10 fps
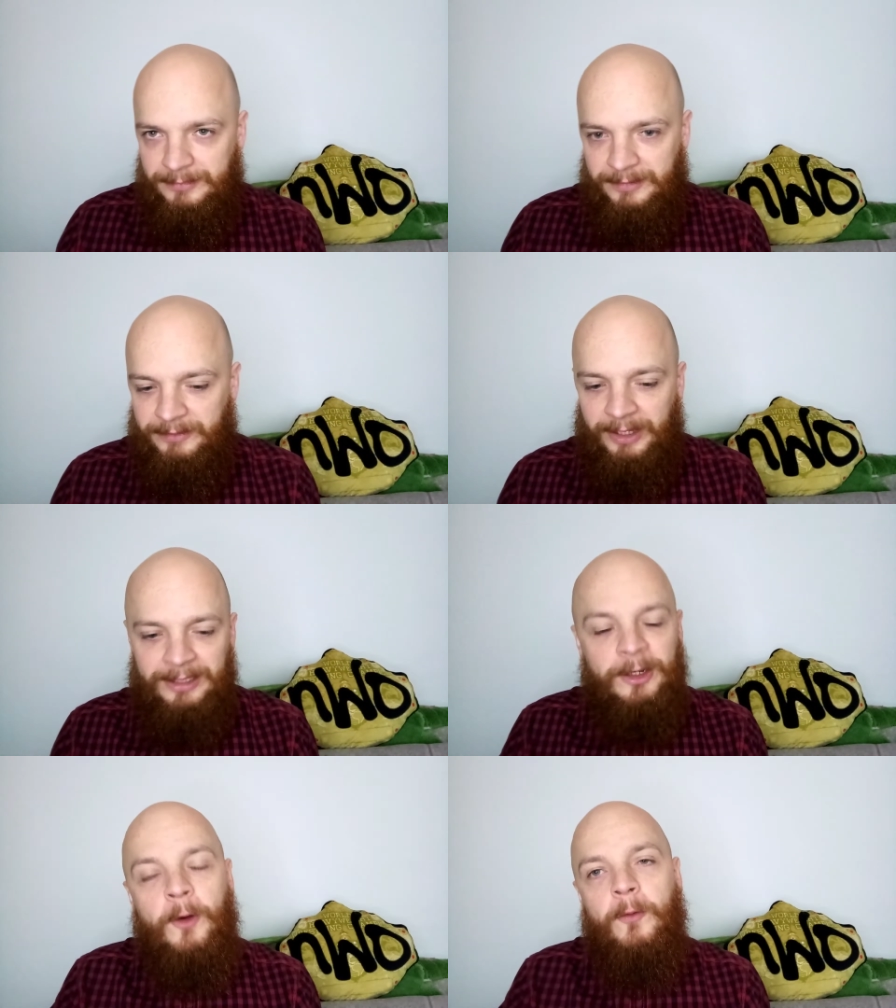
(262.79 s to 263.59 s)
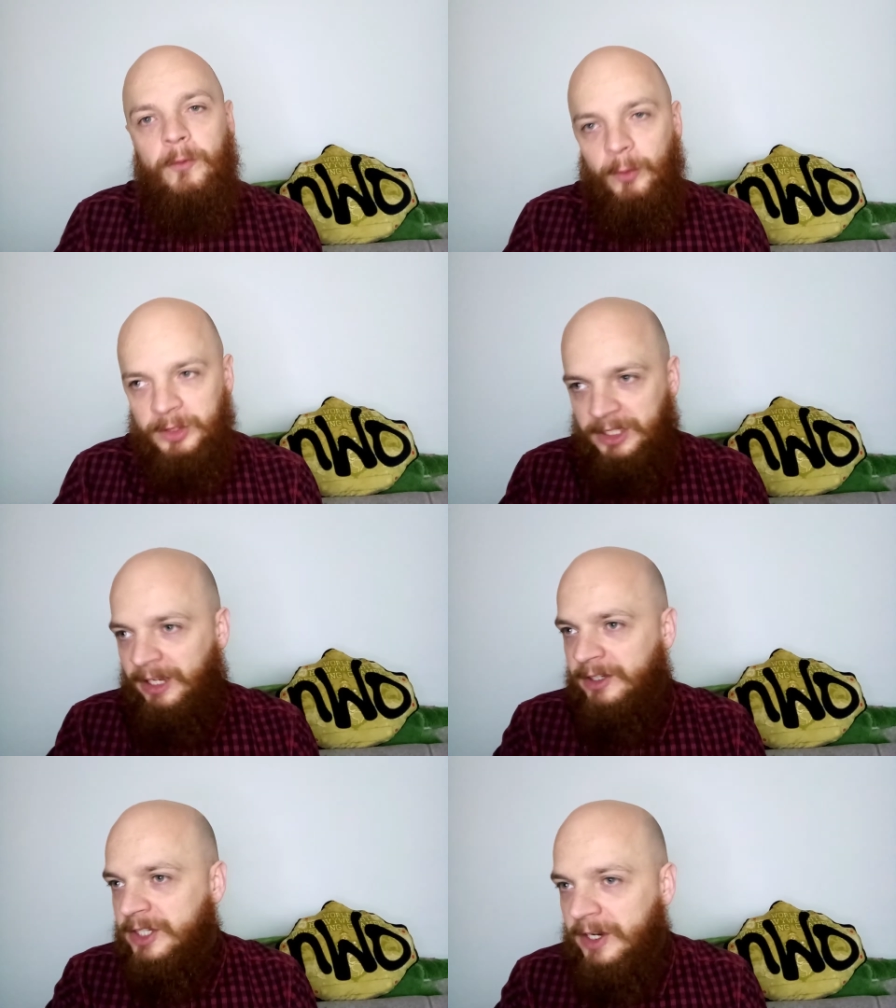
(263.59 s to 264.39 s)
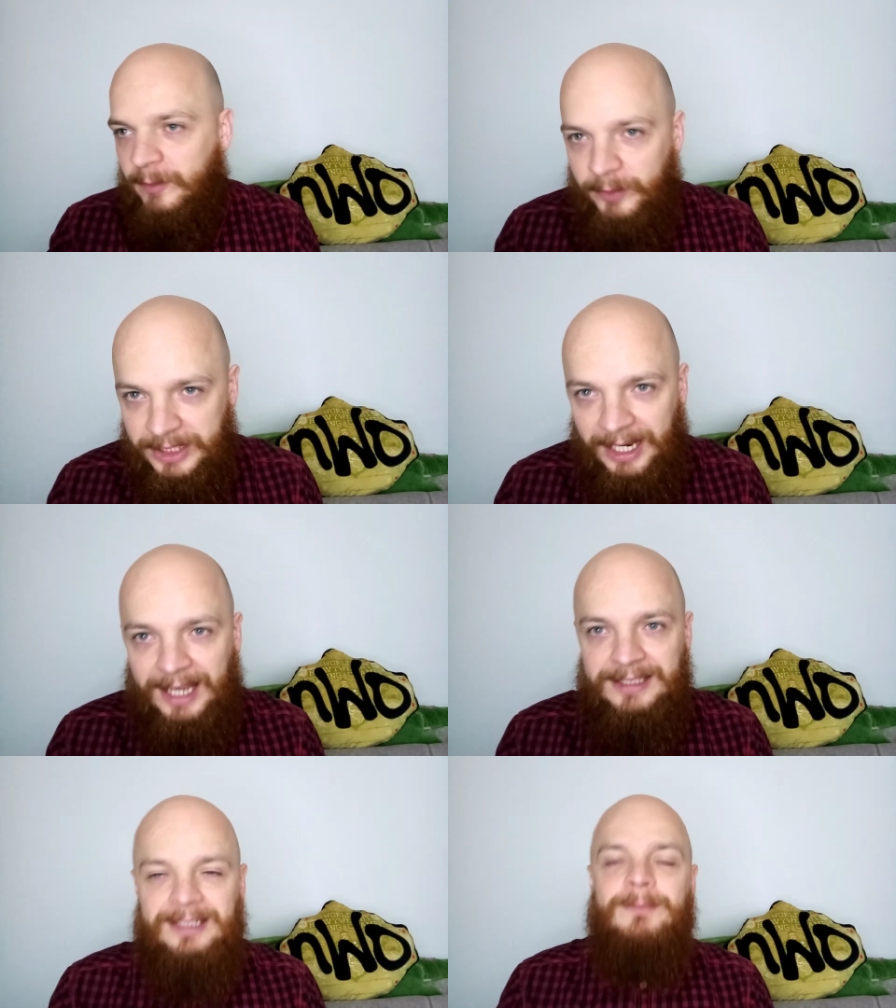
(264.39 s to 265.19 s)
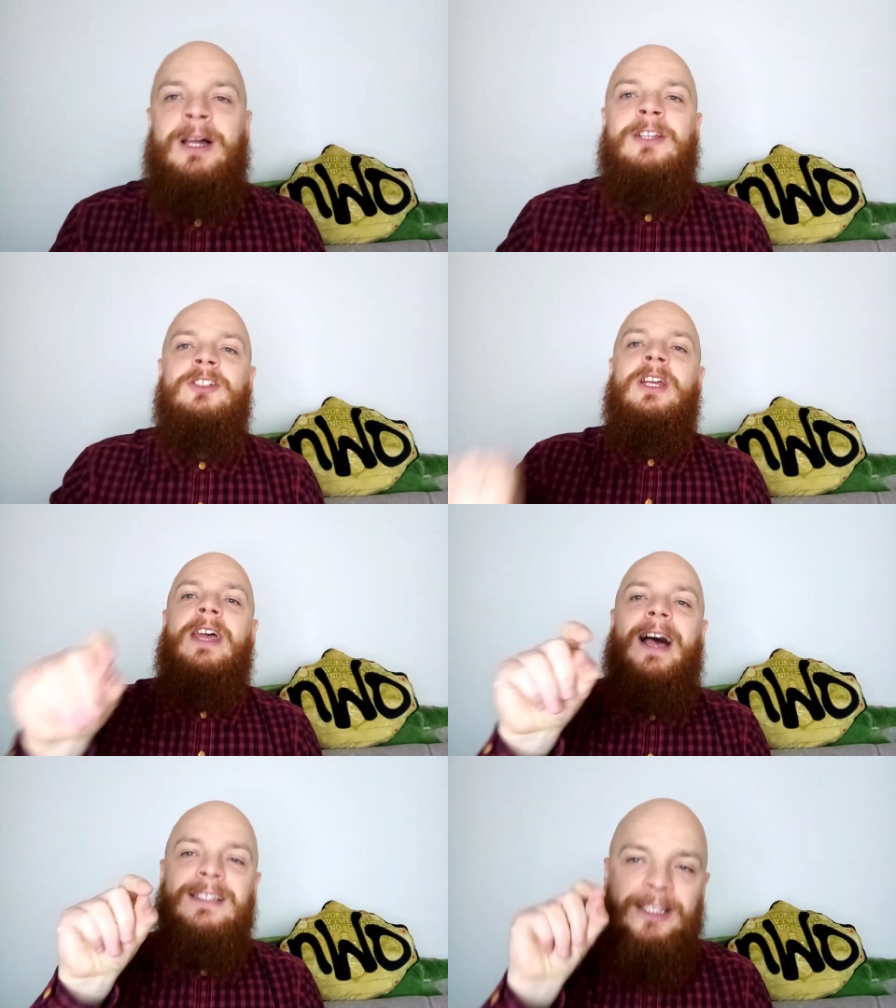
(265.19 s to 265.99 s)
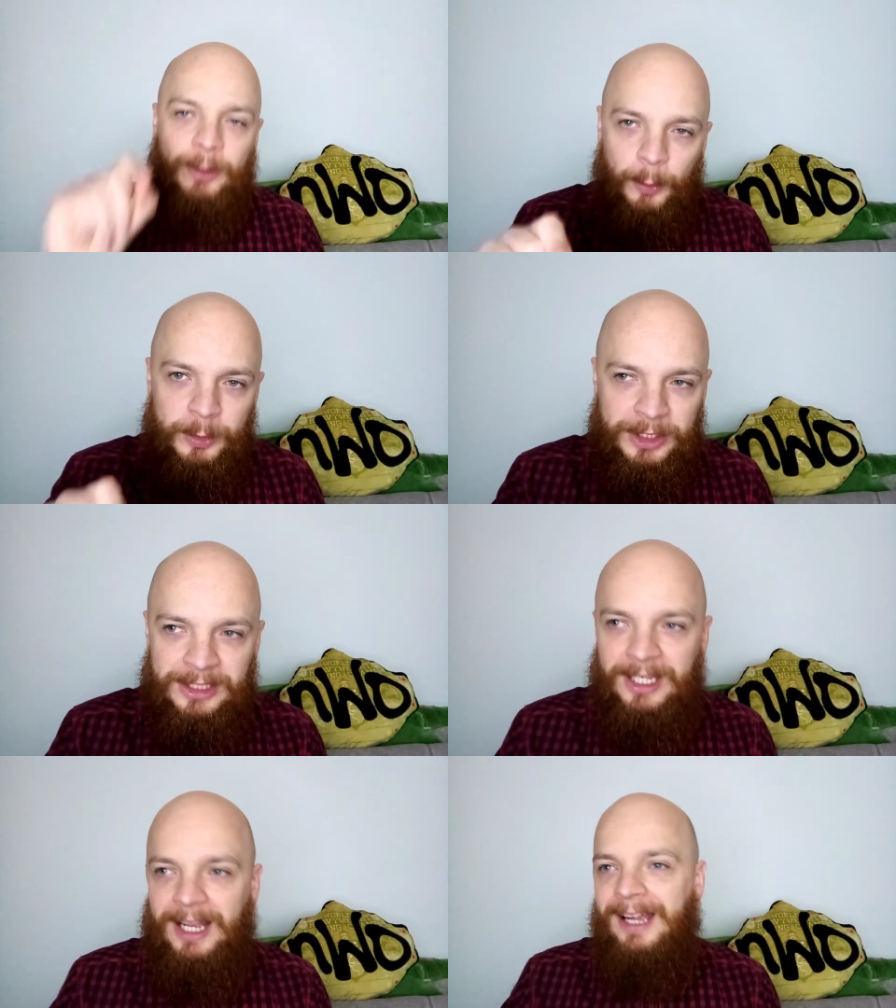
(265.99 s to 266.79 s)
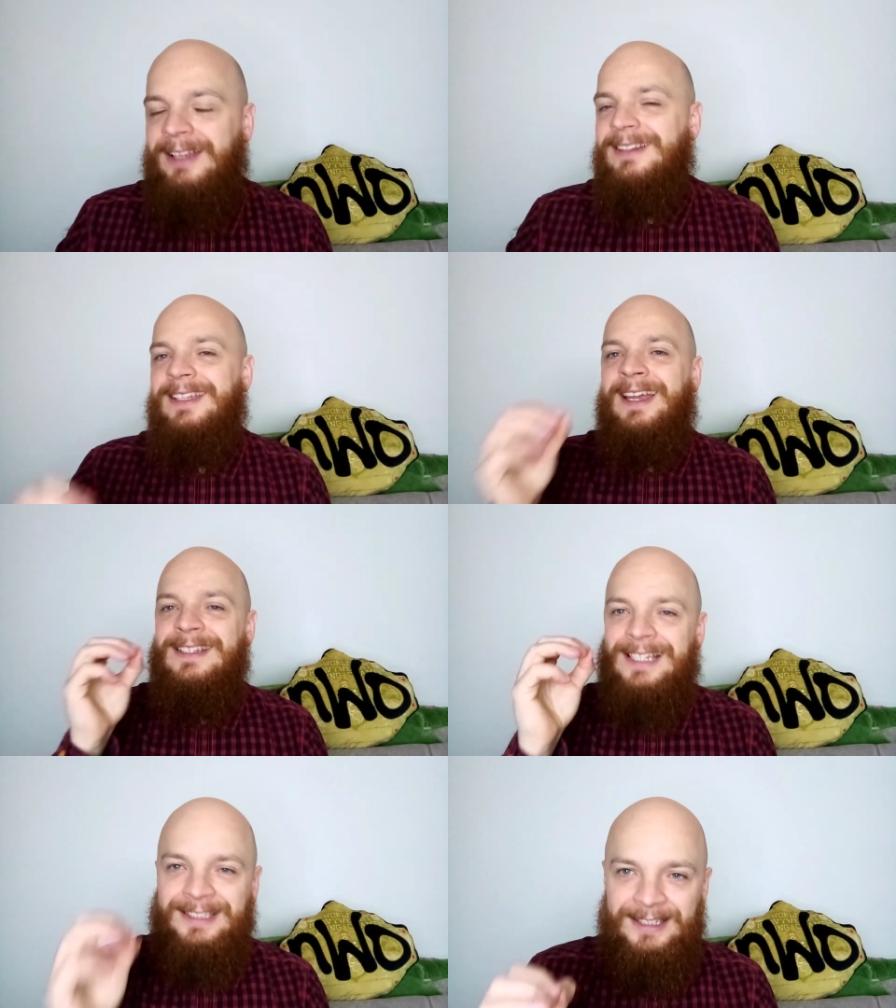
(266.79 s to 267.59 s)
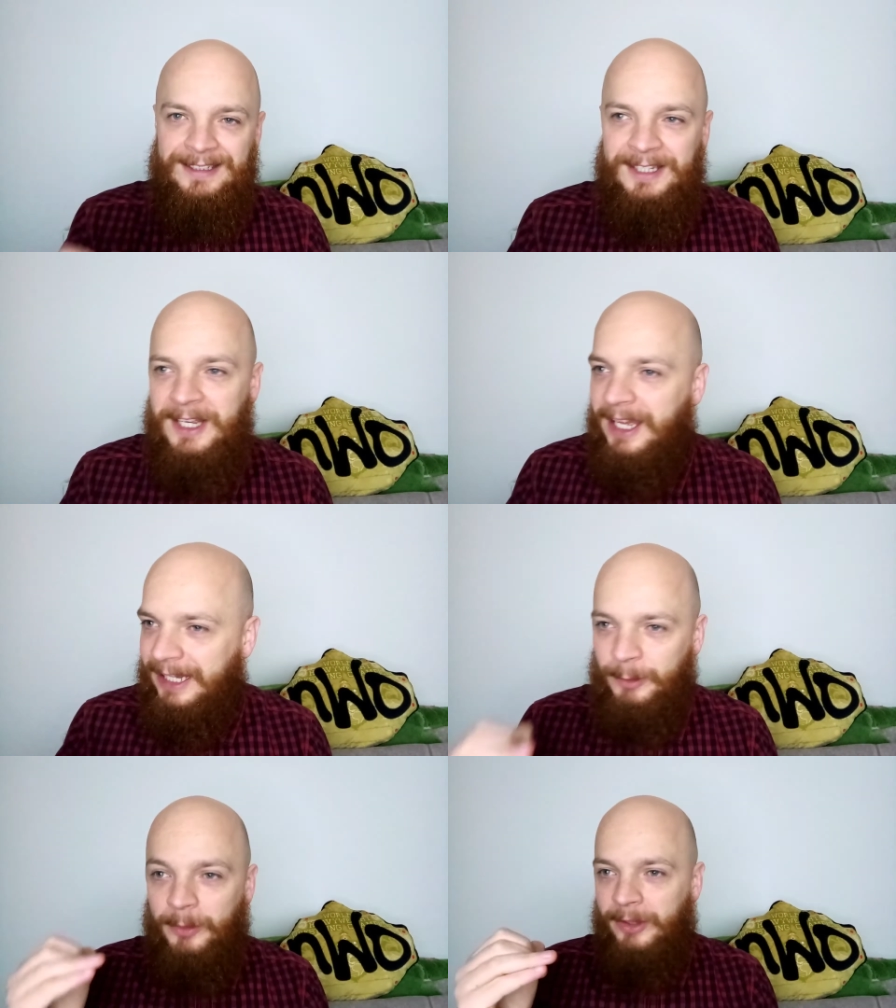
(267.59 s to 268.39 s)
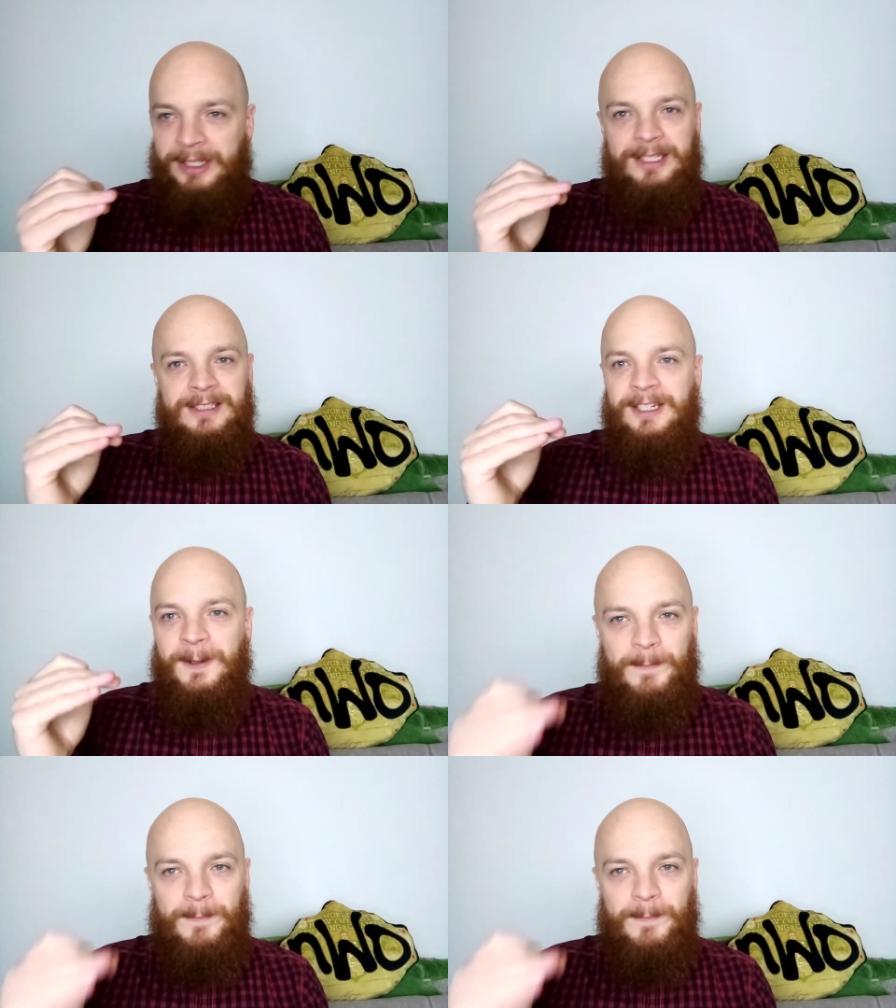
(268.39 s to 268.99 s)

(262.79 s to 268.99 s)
Fine. Four stars. Fantastic match. As I told you, I think the guy's a dick. I don't think he's...